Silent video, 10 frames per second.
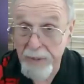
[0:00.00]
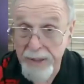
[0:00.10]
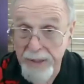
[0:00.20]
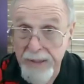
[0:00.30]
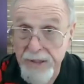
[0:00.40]

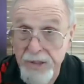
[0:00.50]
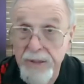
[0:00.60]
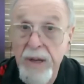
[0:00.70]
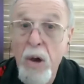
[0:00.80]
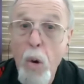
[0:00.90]

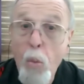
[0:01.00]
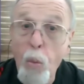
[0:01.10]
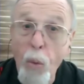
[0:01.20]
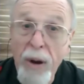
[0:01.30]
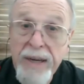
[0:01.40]
recognition.
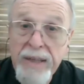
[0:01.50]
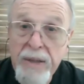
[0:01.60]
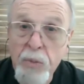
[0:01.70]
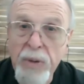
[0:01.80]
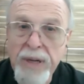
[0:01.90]
One of
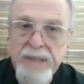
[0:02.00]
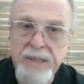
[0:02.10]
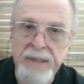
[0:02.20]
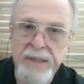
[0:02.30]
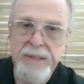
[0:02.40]
the
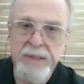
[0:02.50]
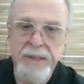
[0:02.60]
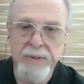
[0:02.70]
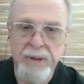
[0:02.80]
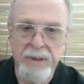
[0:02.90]
reasons,
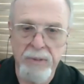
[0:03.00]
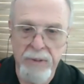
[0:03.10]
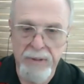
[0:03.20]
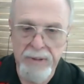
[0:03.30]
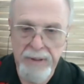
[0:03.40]
here I'll
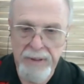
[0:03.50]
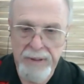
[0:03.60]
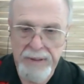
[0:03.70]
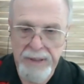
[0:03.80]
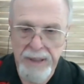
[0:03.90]
lower it,
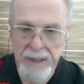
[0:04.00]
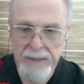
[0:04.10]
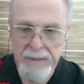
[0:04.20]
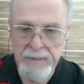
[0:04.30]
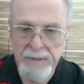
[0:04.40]

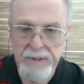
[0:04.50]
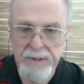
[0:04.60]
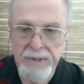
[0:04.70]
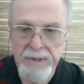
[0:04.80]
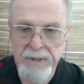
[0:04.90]
uh,
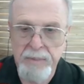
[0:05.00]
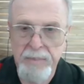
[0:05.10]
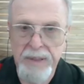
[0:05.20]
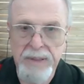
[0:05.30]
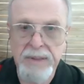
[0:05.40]
just a
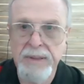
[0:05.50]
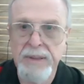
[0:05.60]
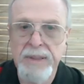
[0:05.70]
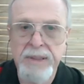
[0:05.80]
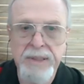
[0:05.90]
minute,
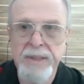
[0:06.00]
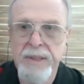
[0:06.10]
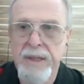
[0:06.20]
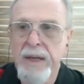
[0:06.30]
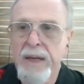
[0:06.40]

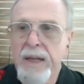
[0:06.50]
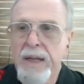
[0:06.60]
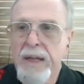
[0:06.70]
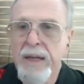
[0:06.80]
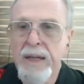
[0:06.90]
let's,
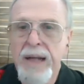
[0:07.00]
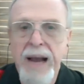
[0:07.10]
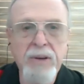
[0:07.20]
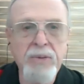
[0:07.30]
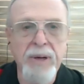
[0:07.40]

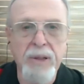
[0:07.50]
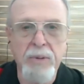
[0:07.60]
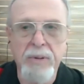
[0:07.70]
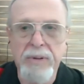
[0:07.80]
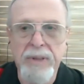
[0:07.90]
how do I
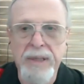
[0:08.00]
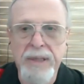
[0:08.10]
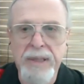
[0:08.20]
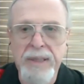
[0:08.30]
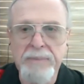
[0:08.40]
lower the,
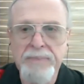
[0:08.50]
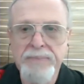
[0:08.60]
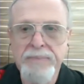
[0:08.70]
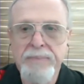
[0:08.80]
um,